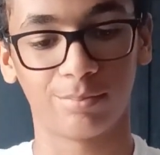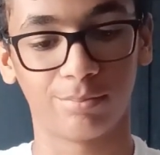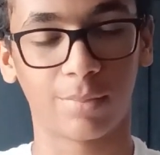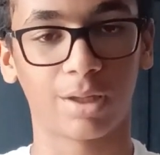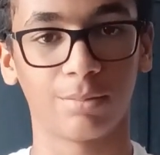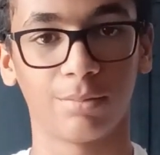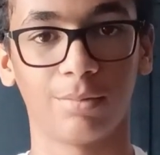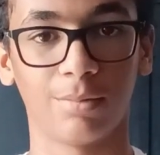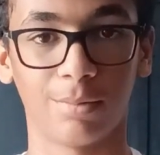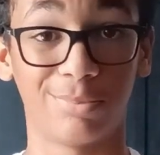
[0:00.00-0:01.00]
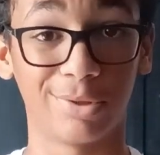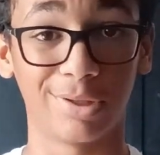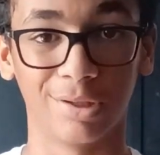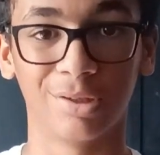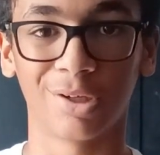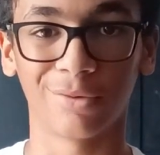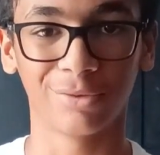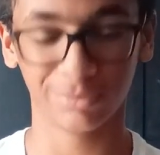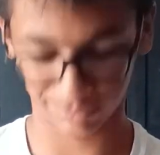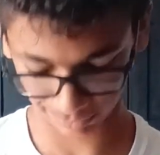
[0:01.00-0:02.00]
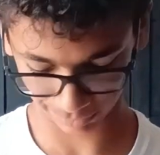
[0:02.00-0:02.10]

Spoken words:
Make it a pretty good shuffle.